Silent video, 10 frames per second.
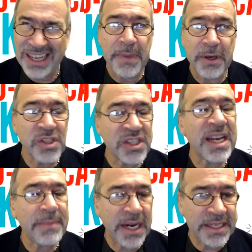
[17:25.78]
But it was the
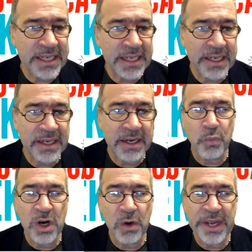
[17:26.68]
same idea
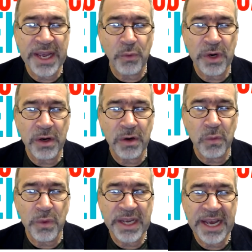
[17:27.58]
where
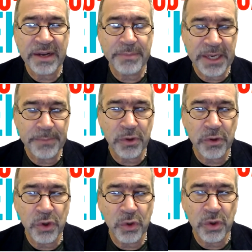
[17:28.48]
we had
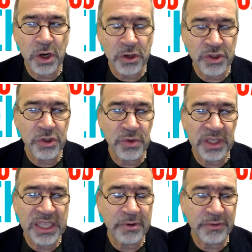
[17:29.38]
people who were also doing
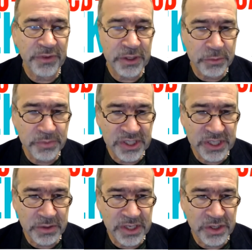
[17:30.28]
labor film
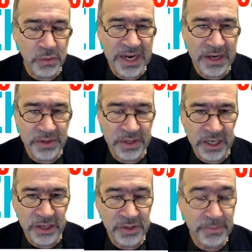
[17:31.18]
series around the
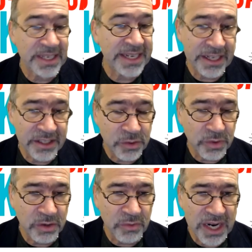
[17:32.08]
country. My dad does
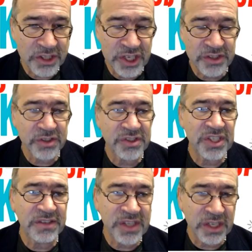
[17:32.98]
one in Rochester.
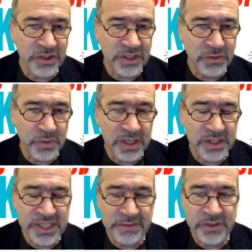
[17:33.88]
Steve Zeltzer does one in
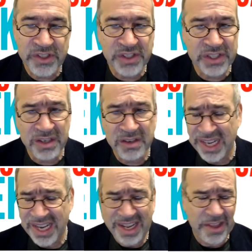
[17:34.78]
San Francisco.
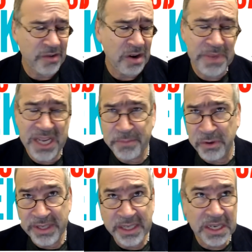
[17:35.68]
There are
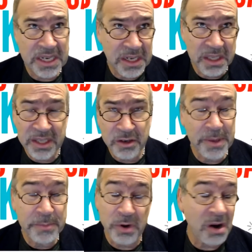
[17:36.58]
people in Italy. There are
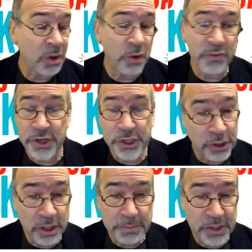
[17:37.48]
people all over
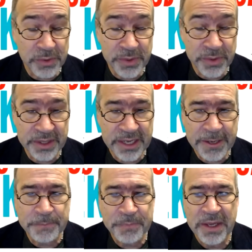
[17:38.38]
Europe doing
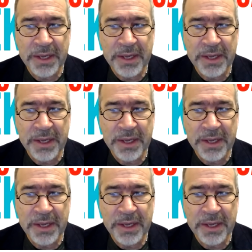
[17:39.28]
them.